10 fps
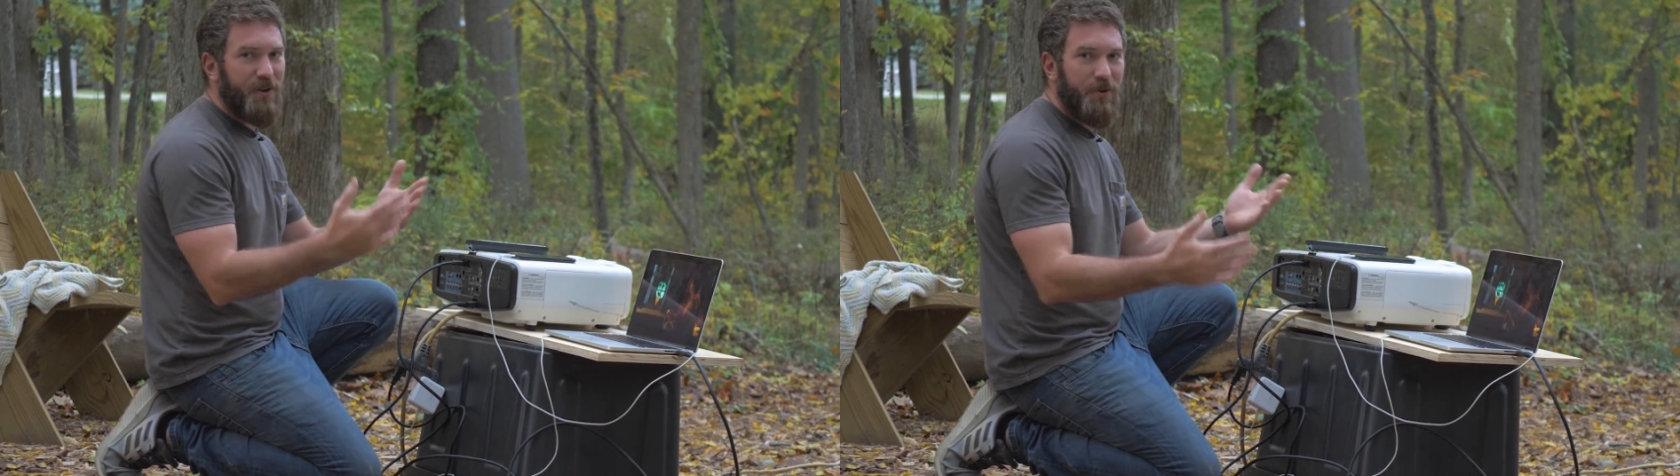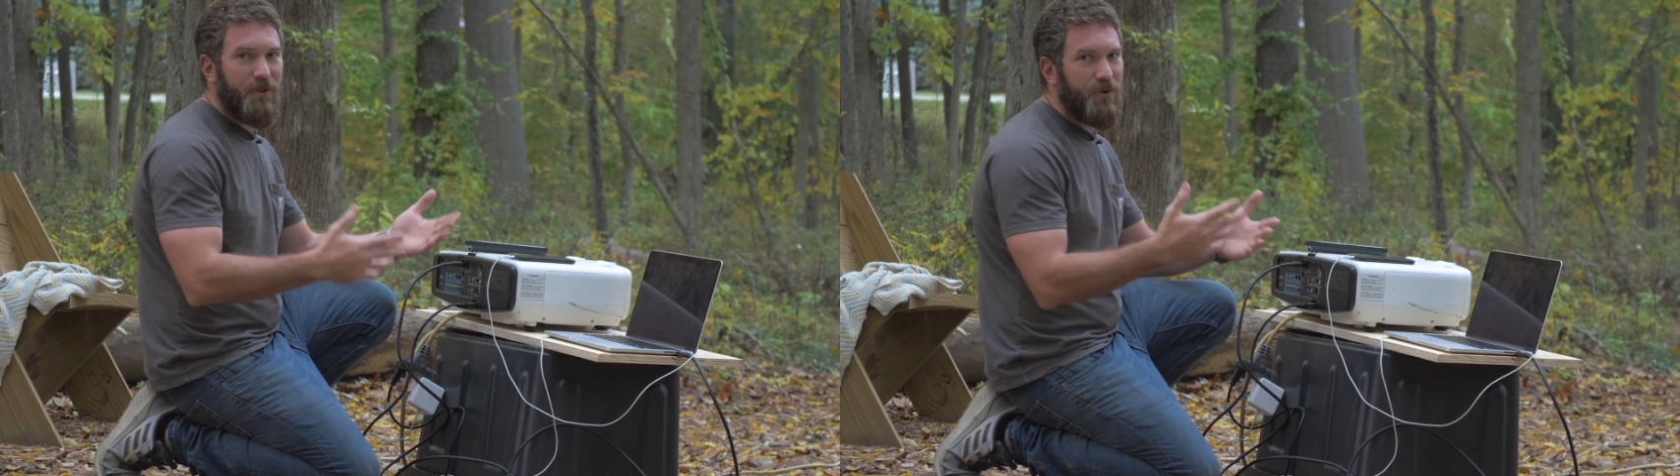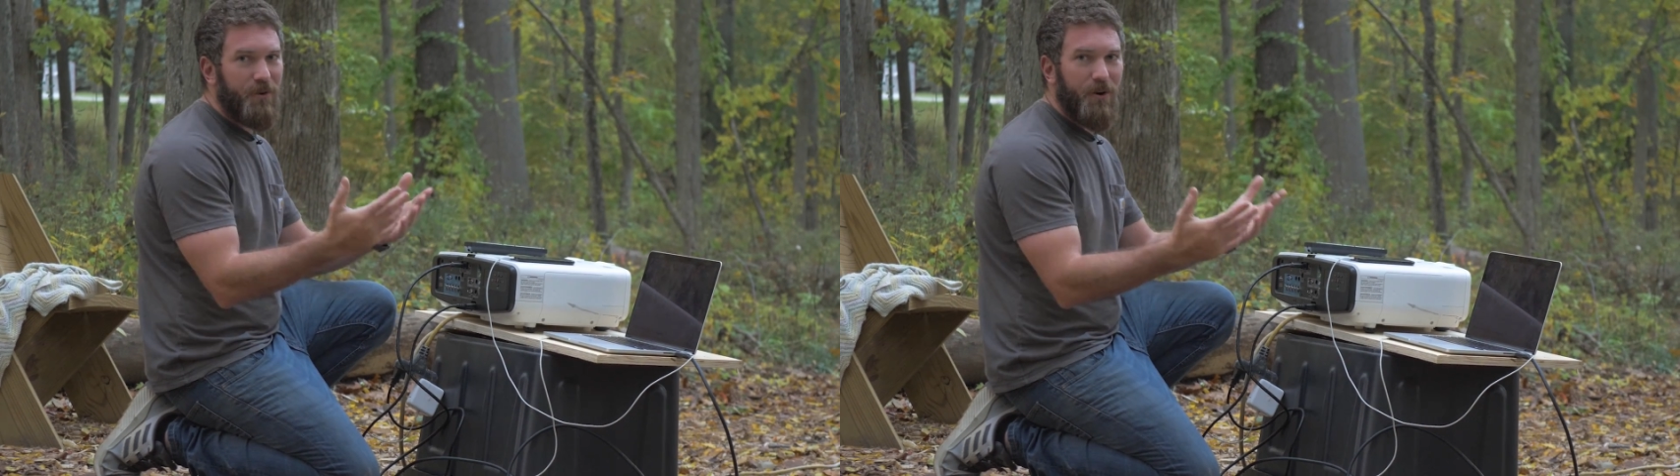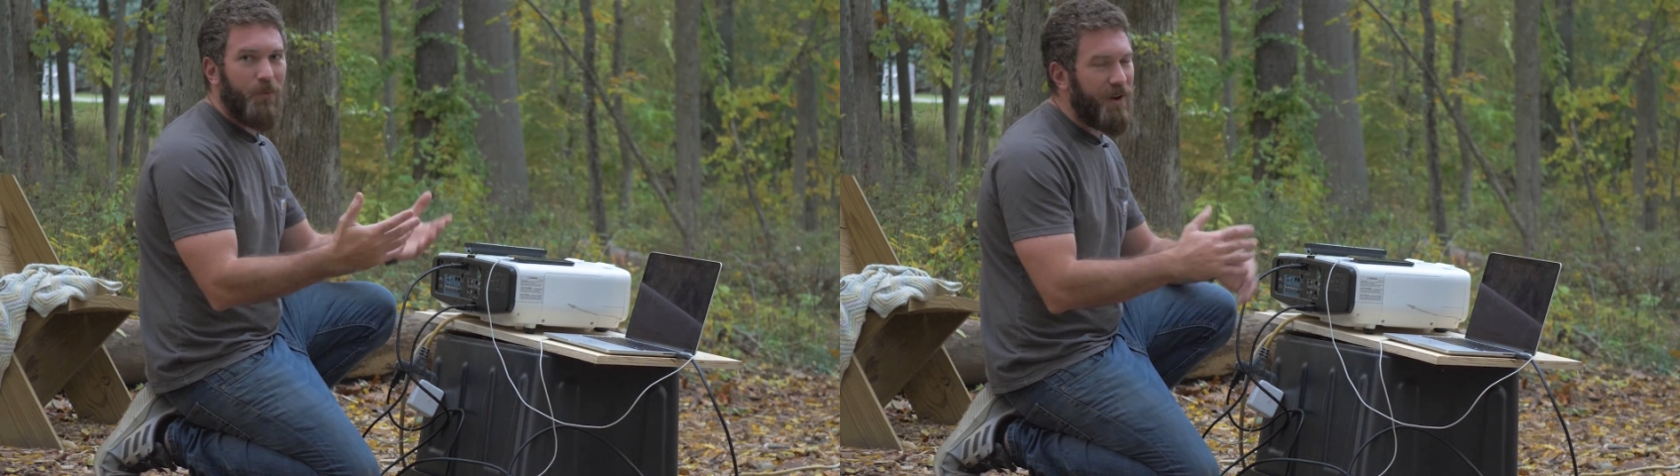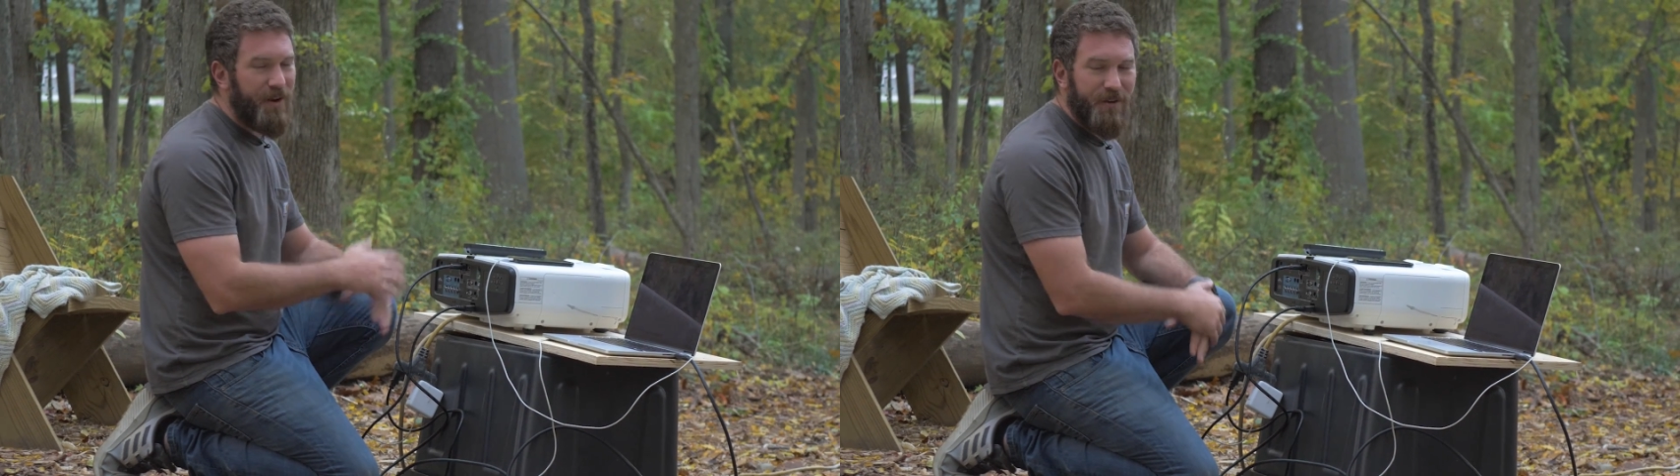Hulu or
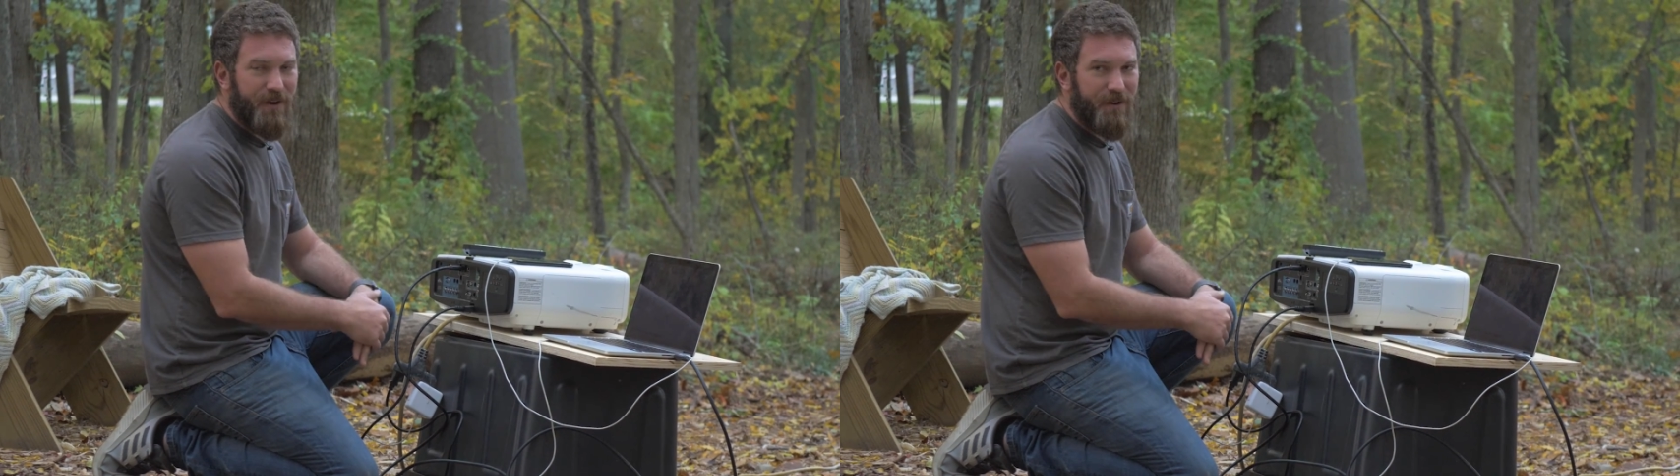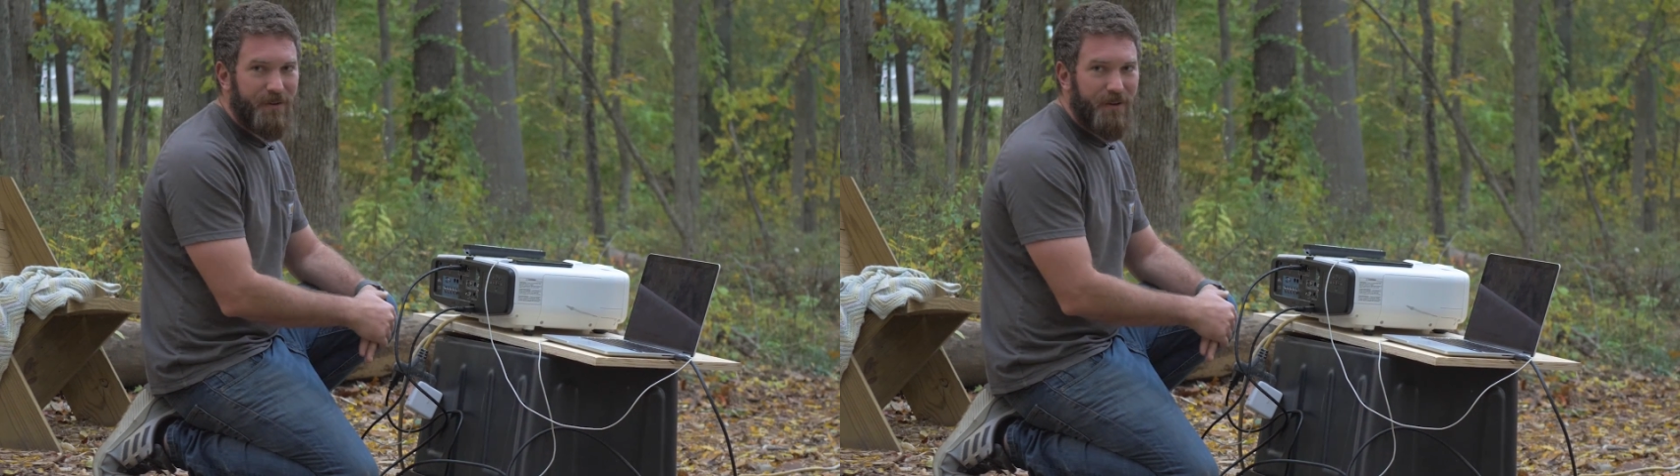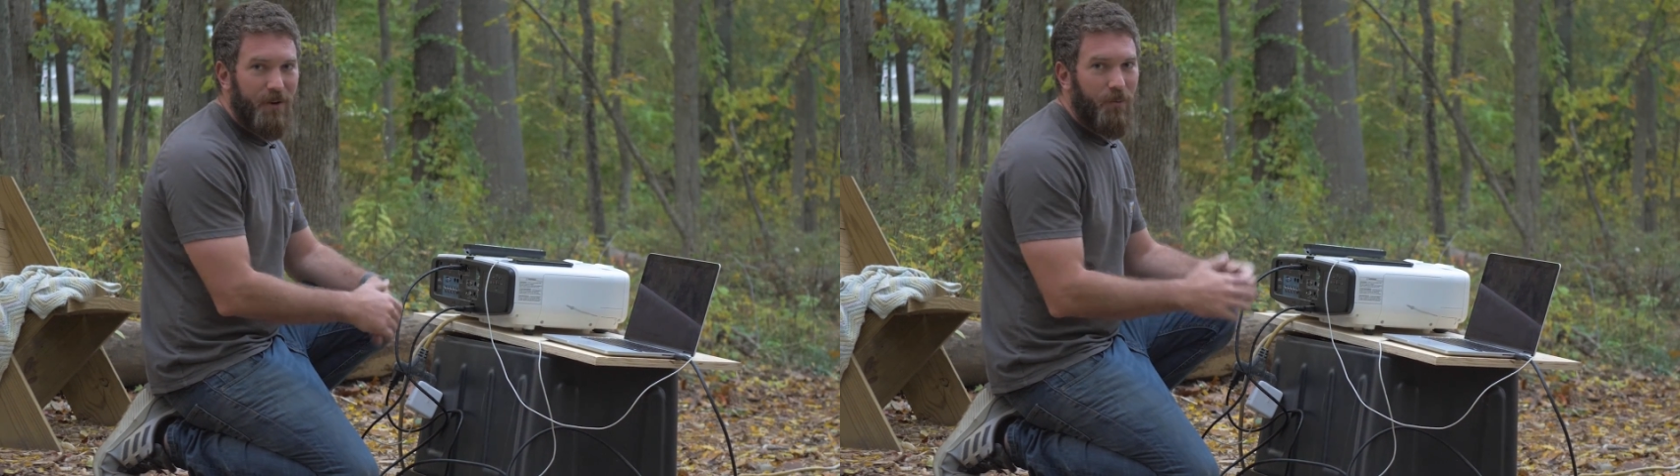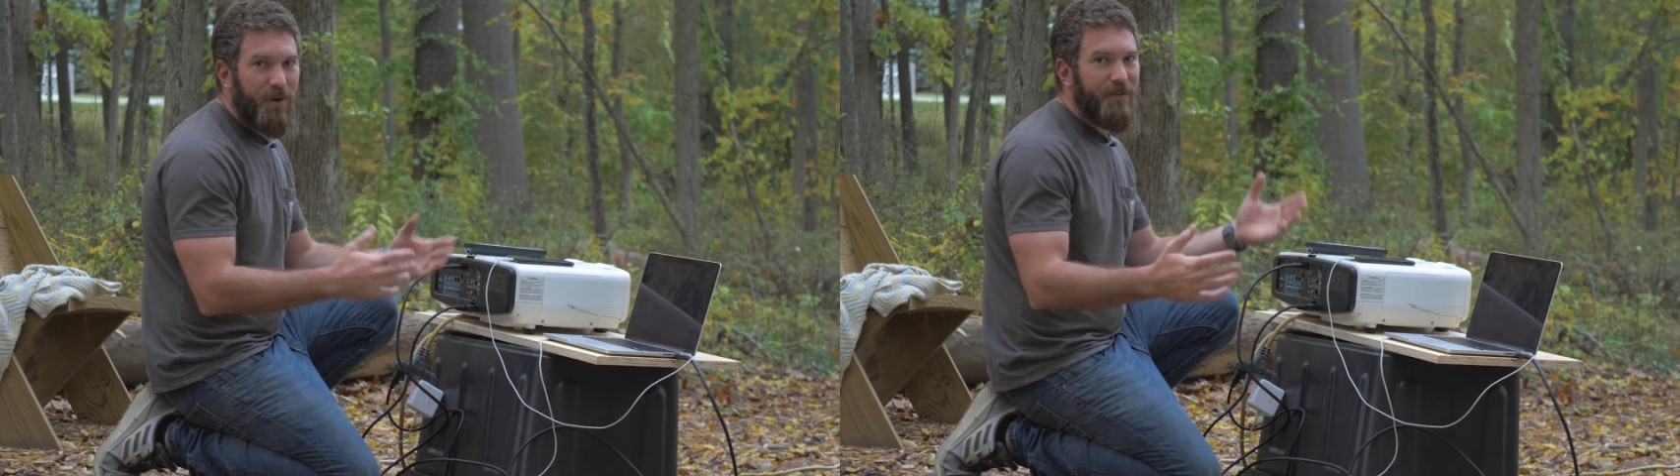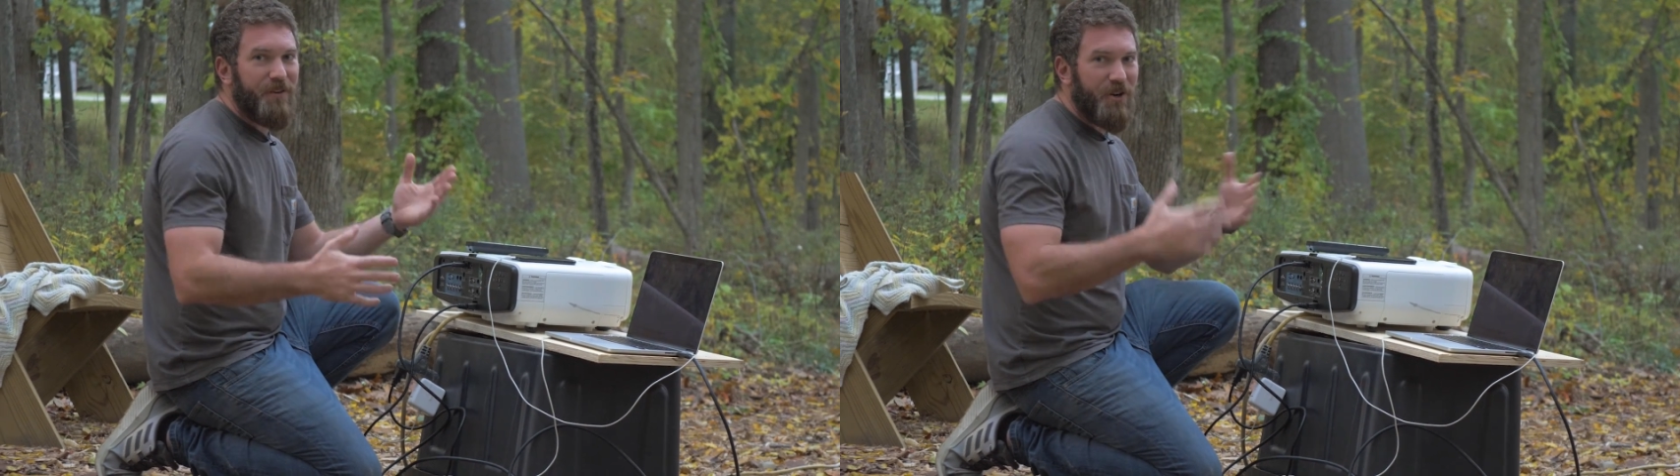
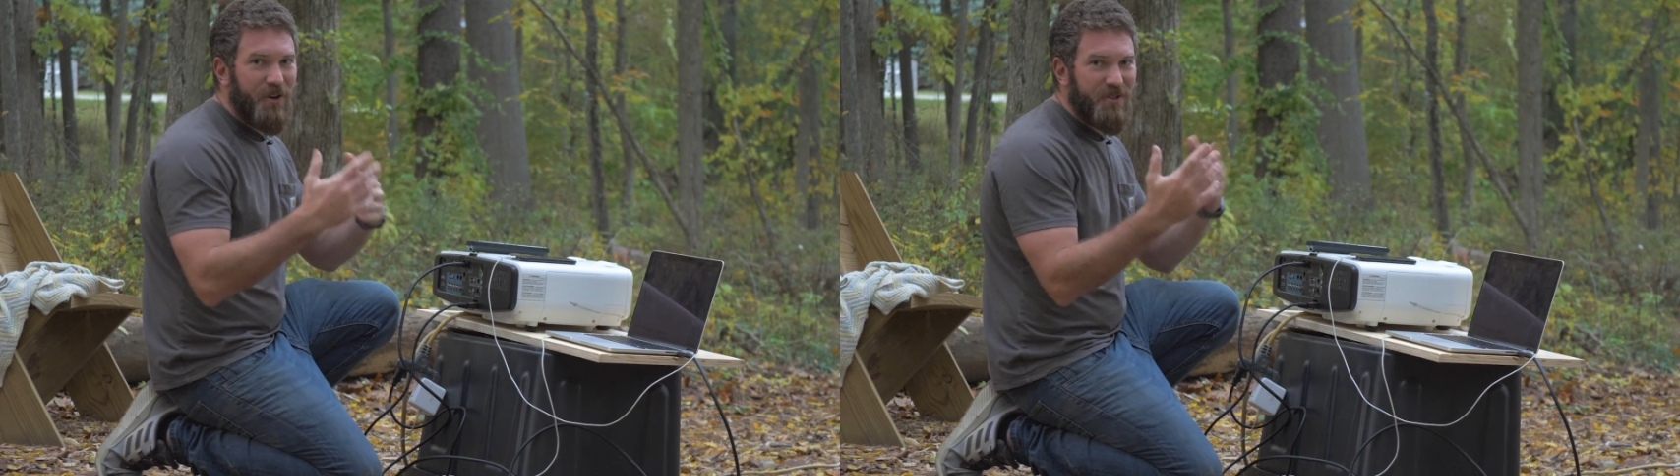whatever your